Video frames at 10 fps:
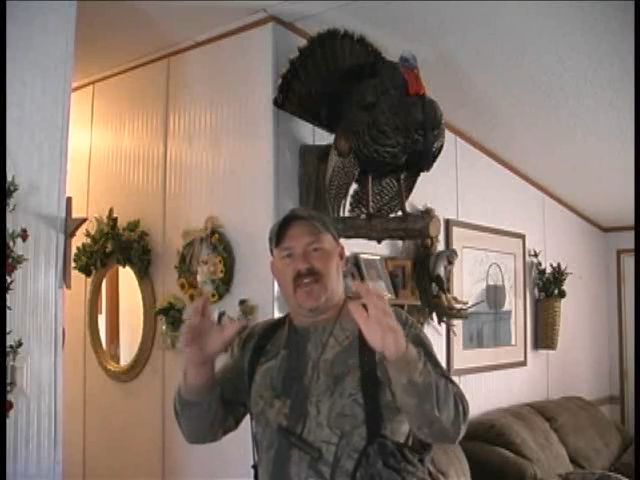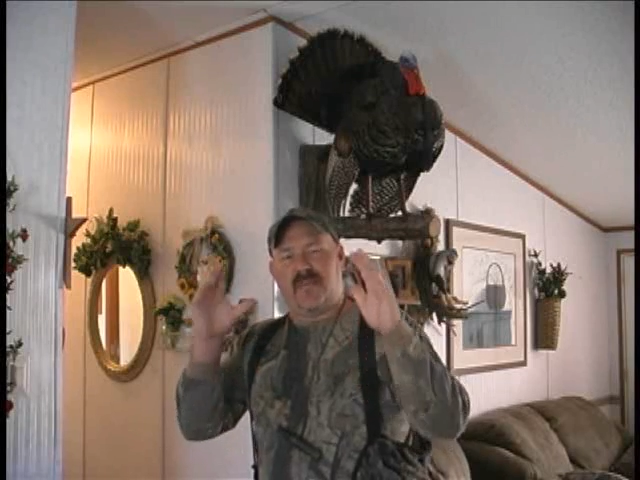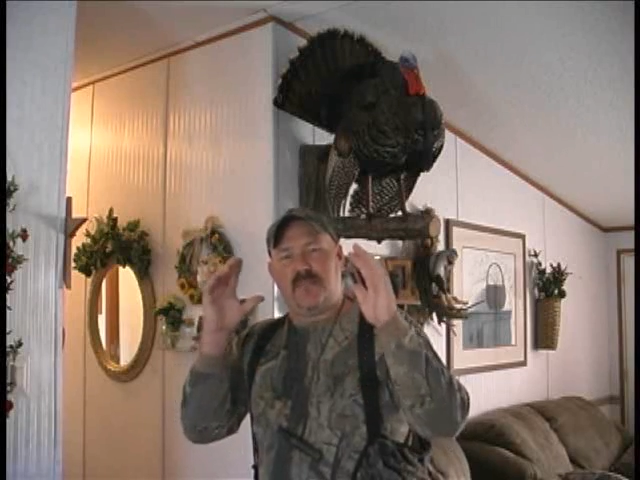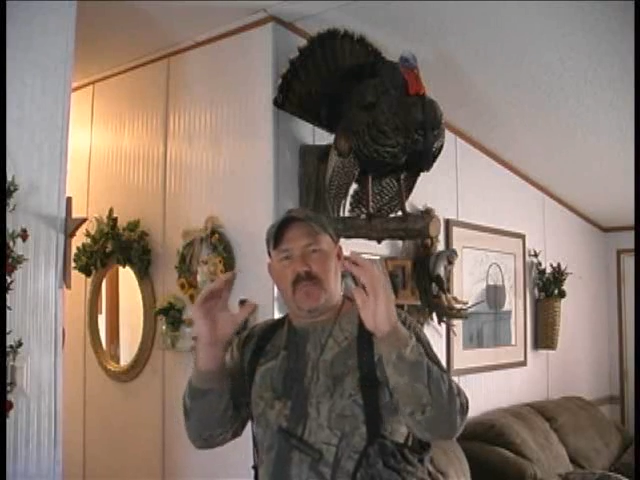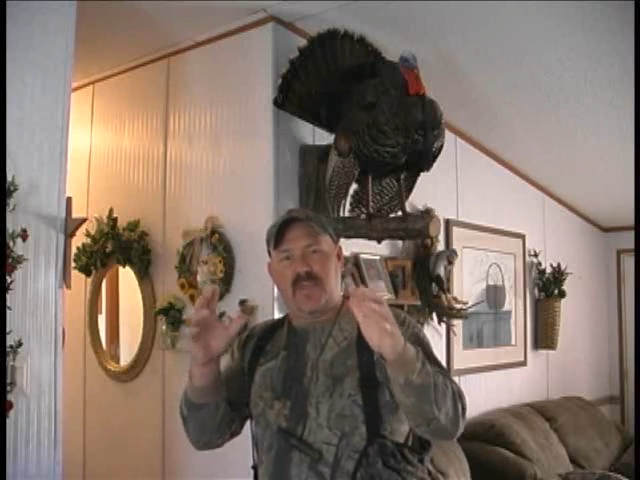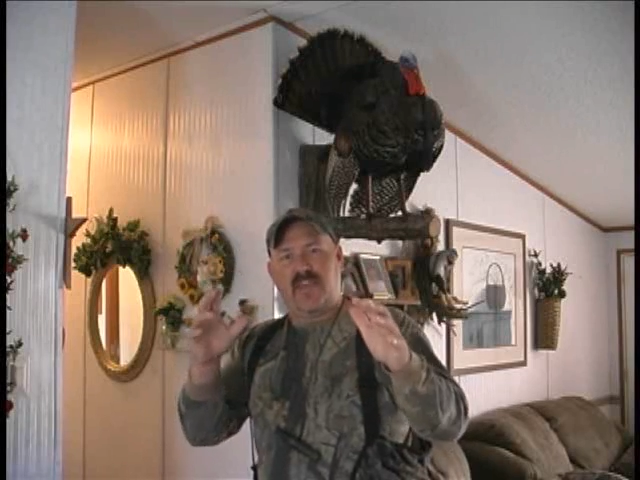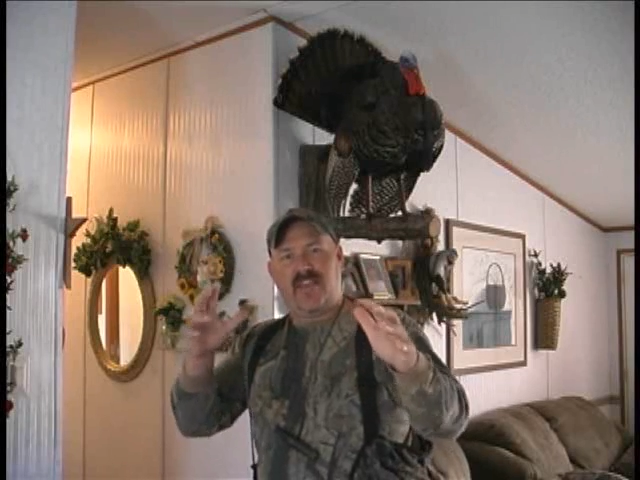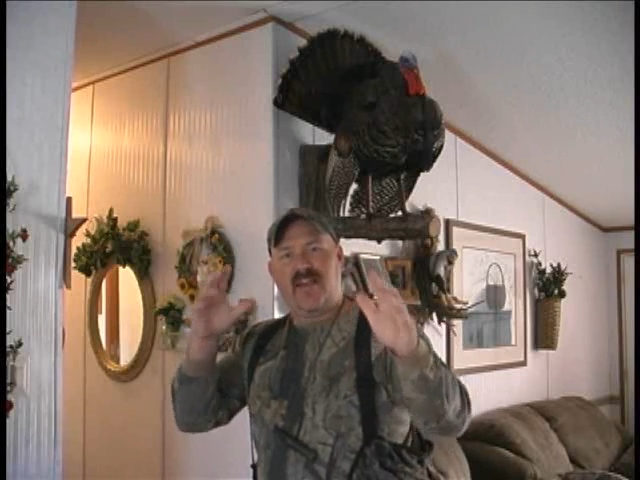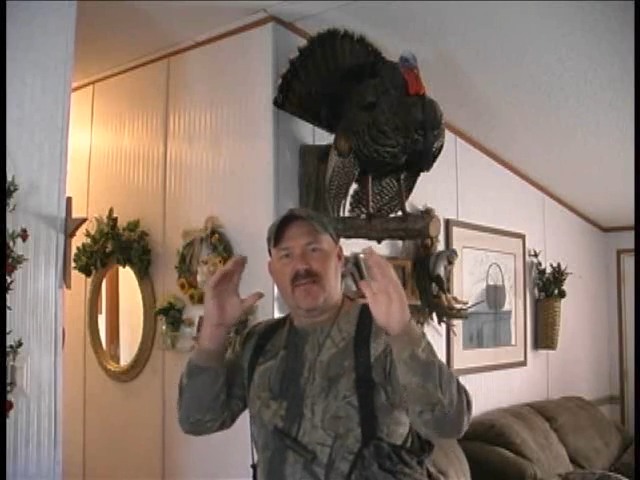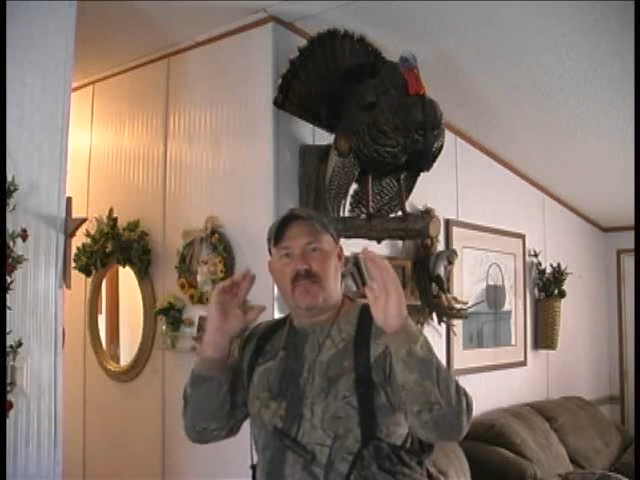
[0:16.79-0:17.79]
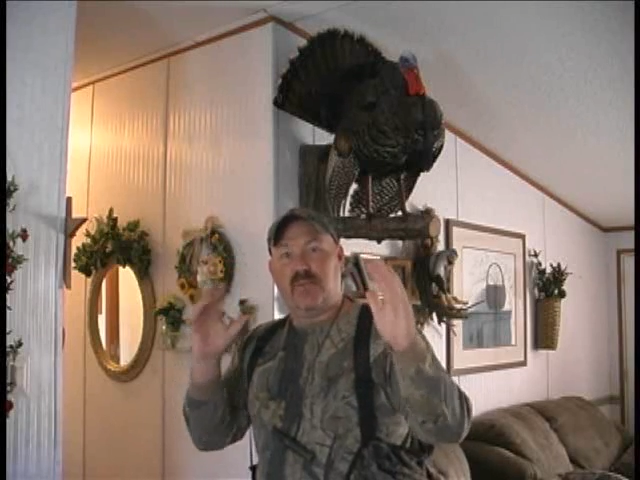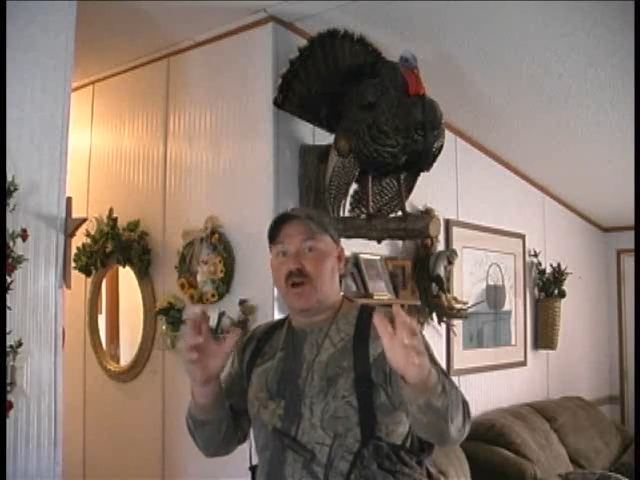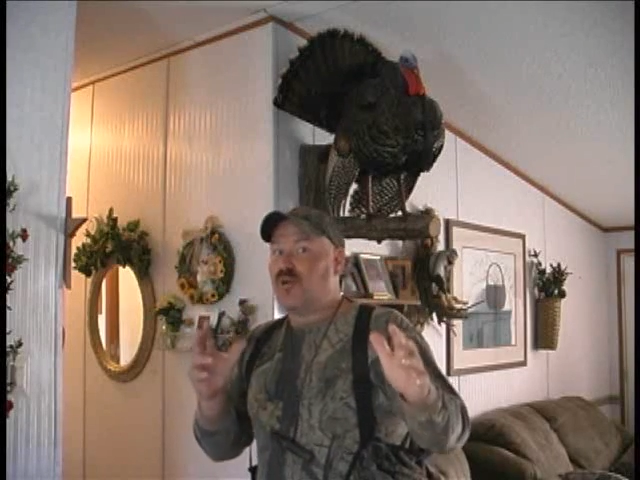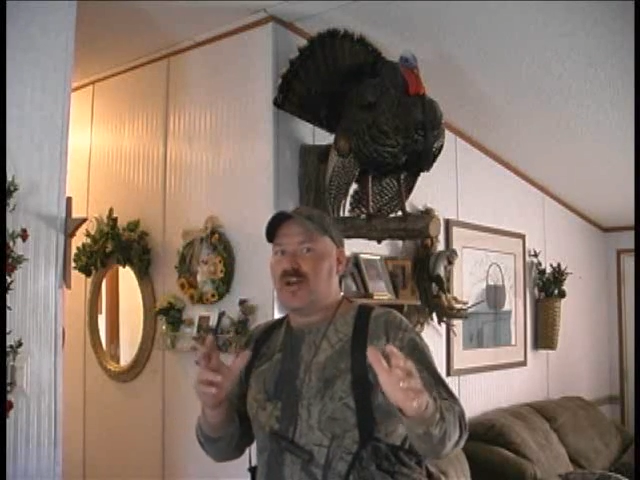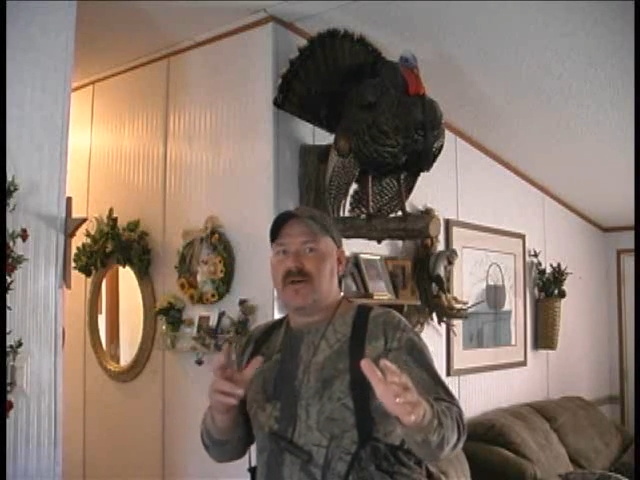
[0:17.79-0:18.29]
to that big
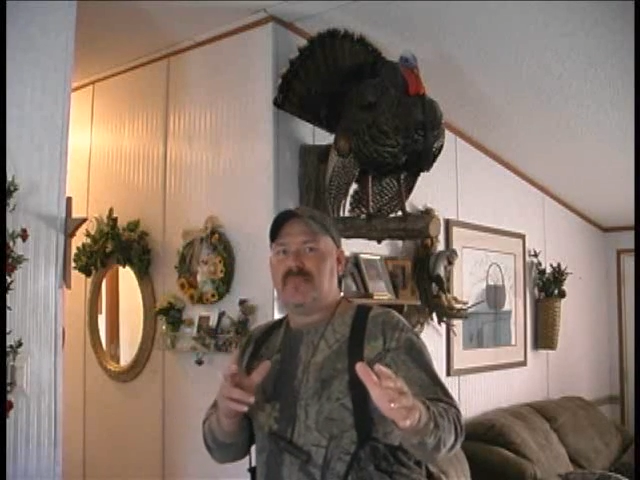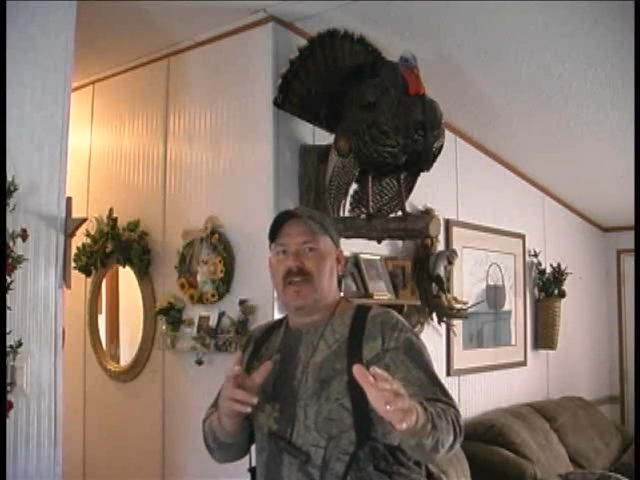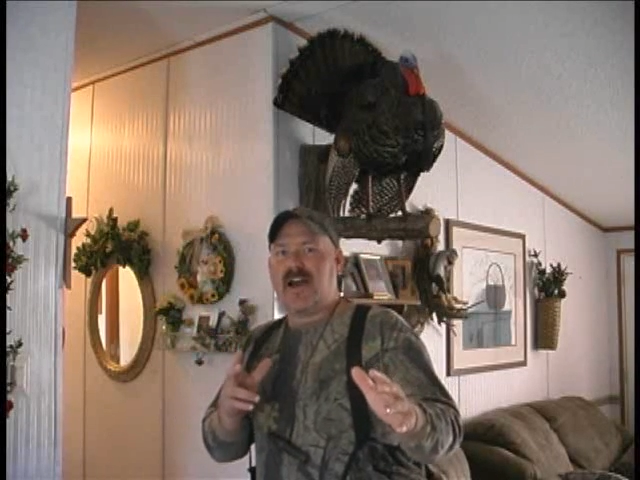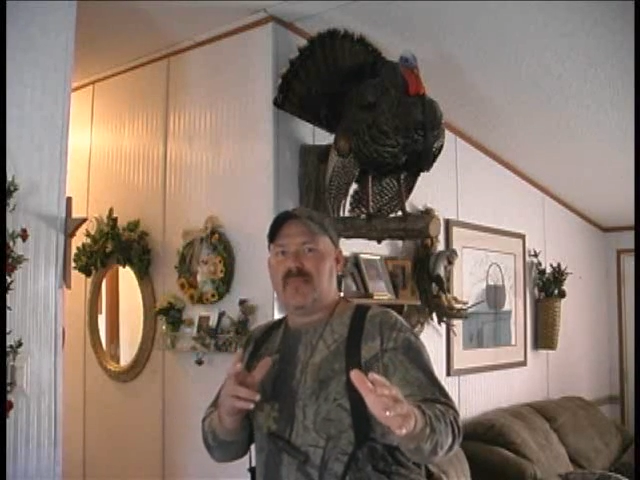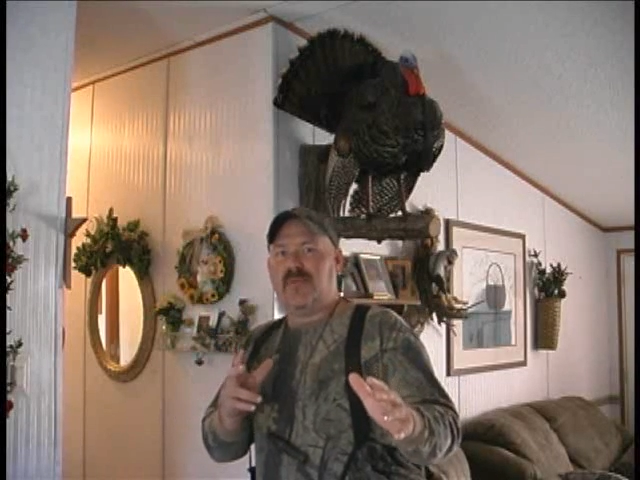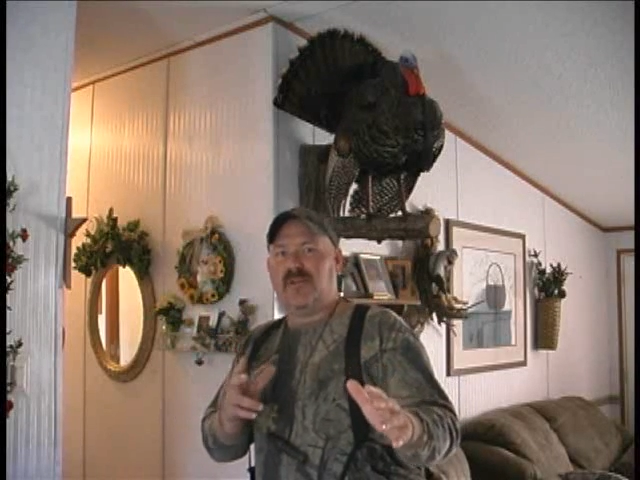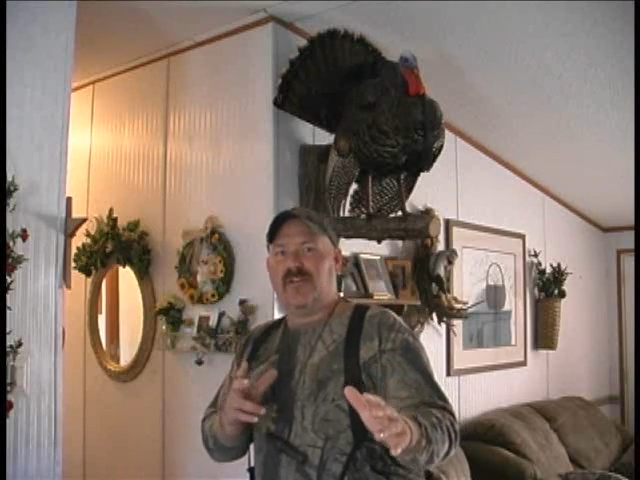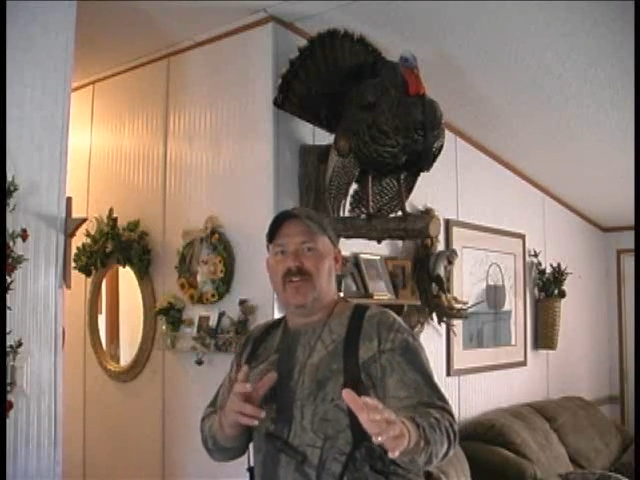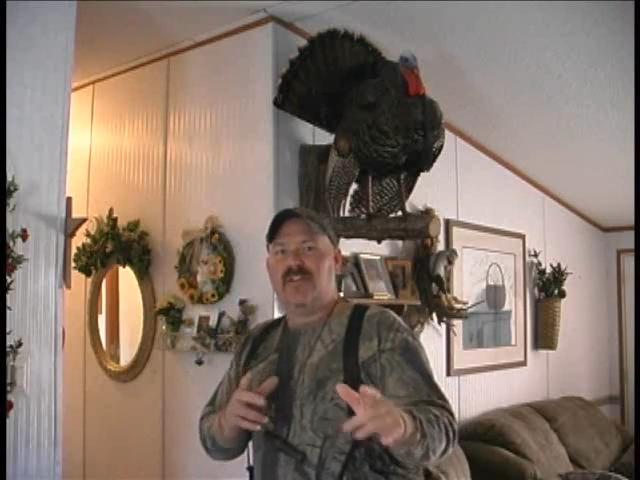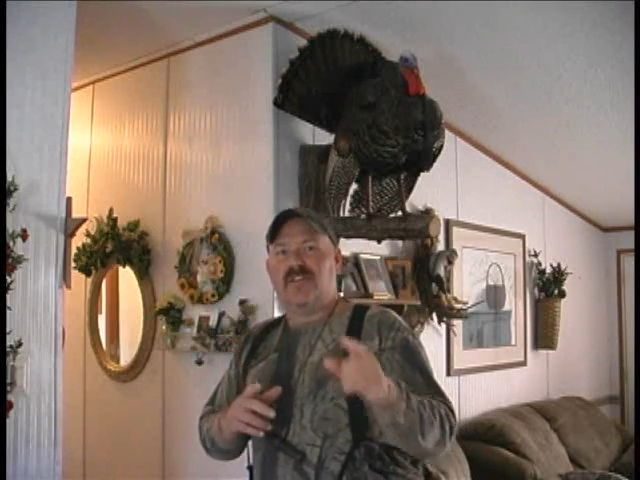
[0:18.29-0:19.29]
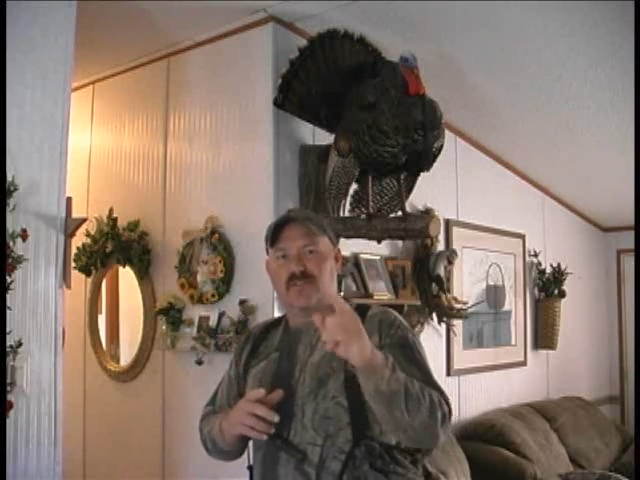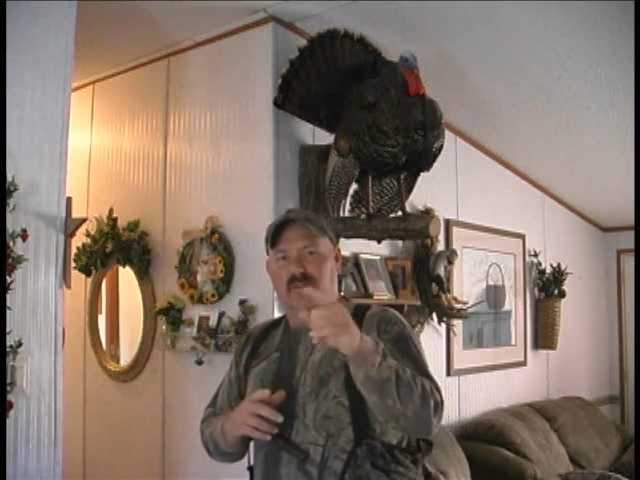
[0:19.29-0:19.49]
blowed up gobbler.